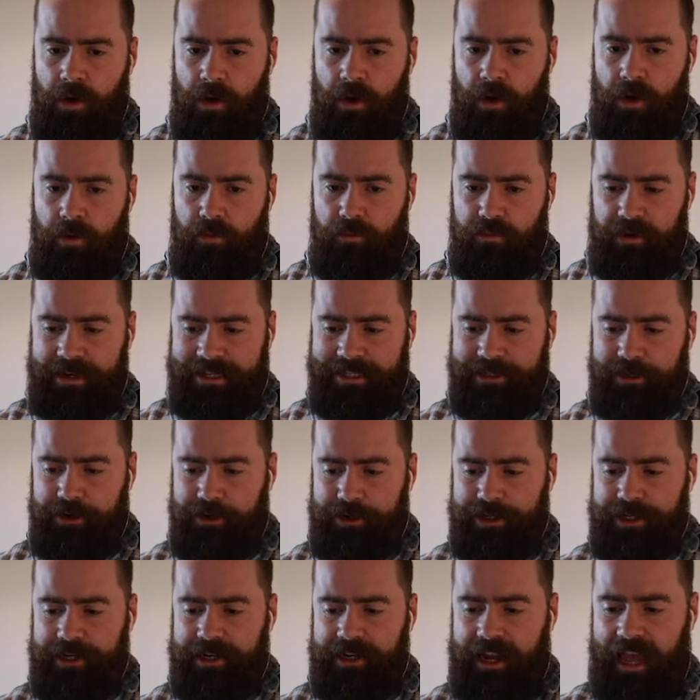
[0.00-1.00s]
research
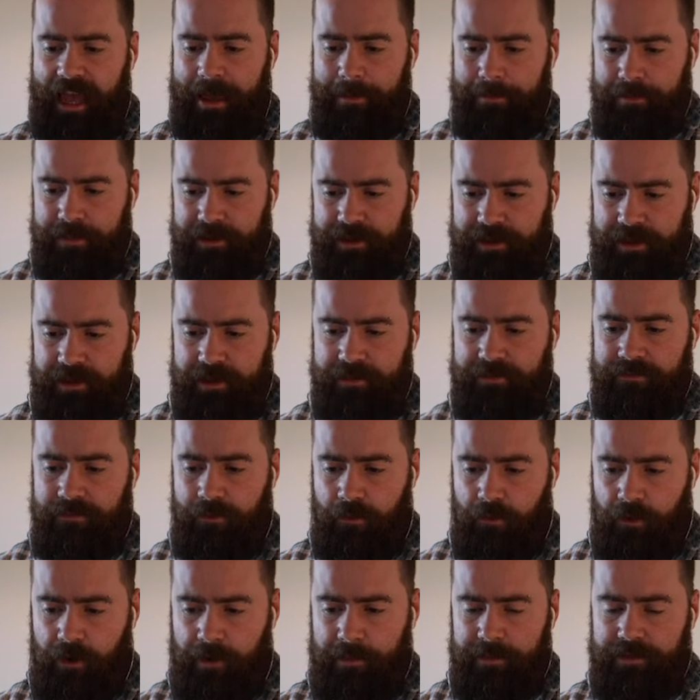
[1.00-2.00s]
and empathy
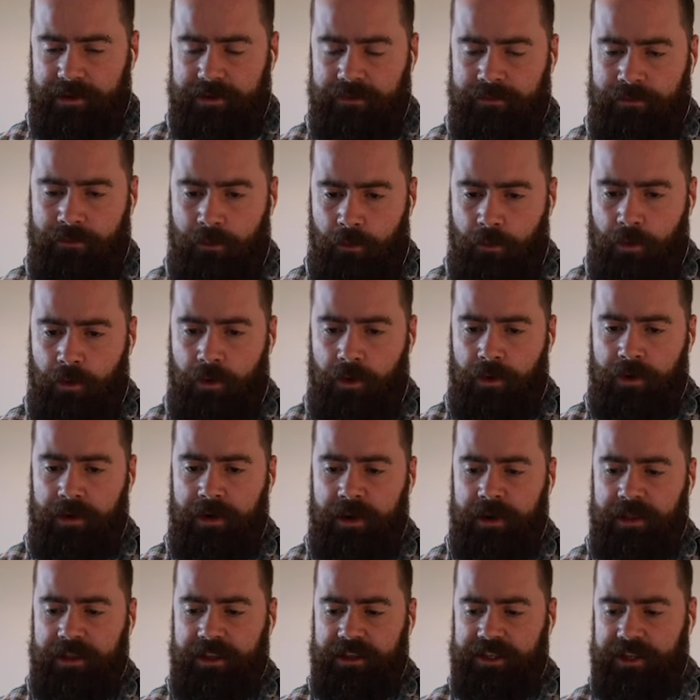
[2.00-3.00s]
formed for
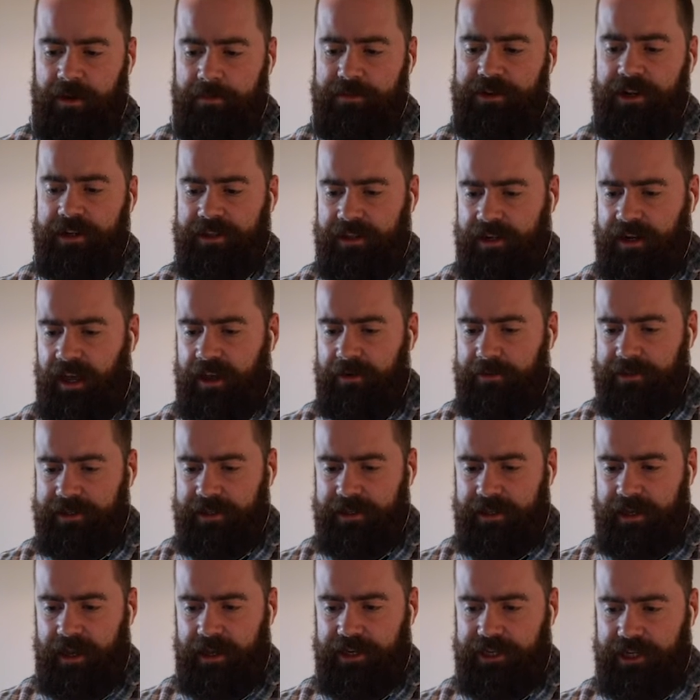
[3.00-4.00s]
the subject that
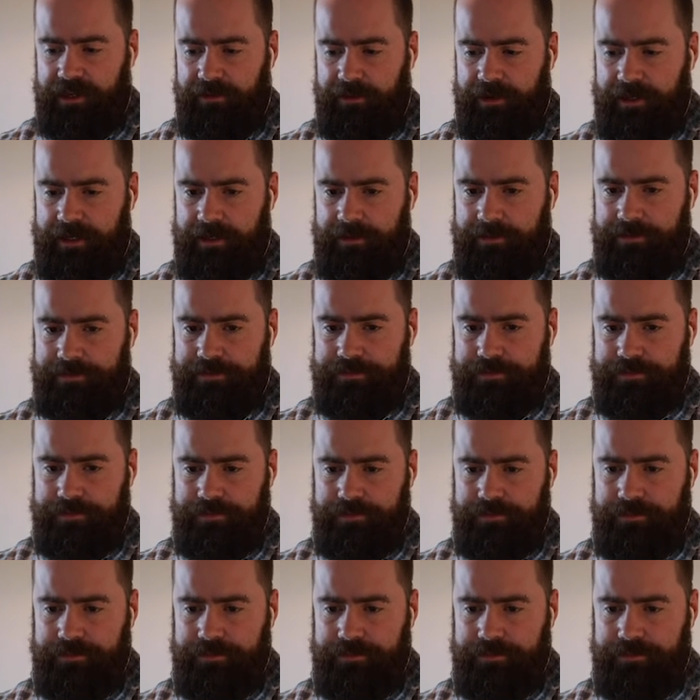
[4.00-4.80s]
I was engaging with.